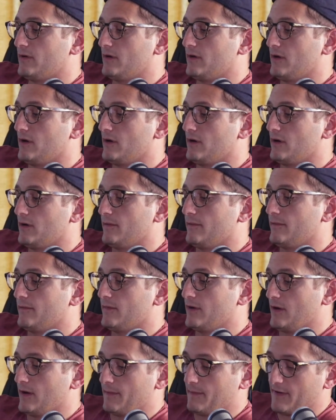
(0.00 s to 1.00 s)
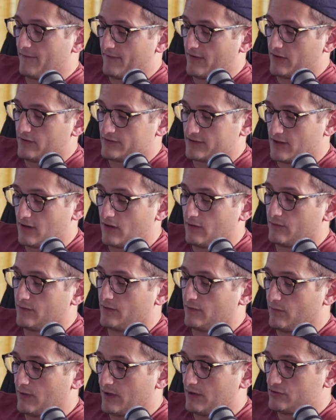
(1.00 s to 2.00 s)
My father said,
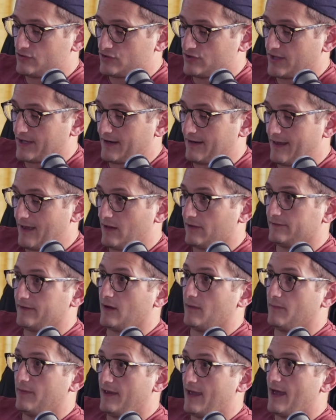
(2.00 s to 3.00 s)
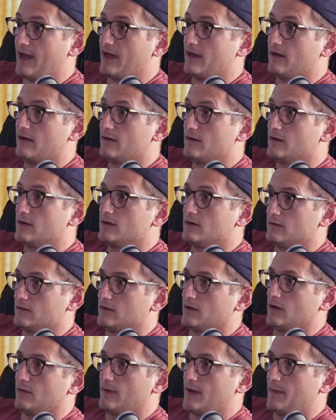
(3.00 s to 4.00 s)
why don't you check out Allentown, PA?
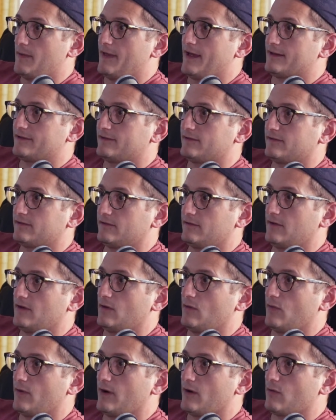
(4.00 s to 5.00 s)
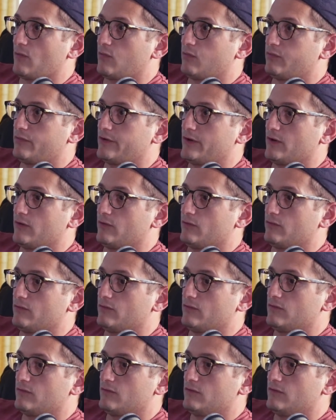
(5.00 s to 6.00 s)
Maybe that's, where,
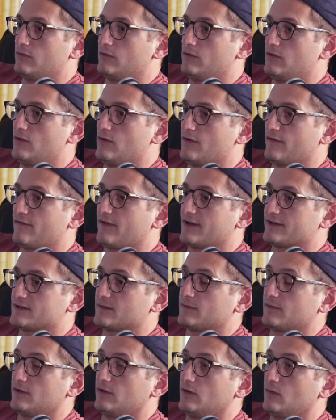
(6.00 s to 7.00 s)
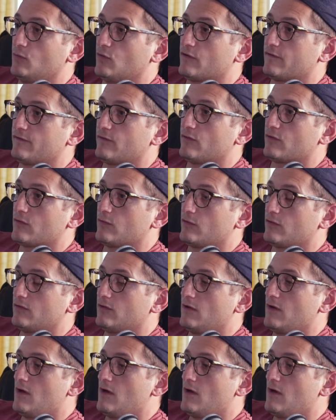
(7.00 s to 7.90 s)
you could find something a little more affordable.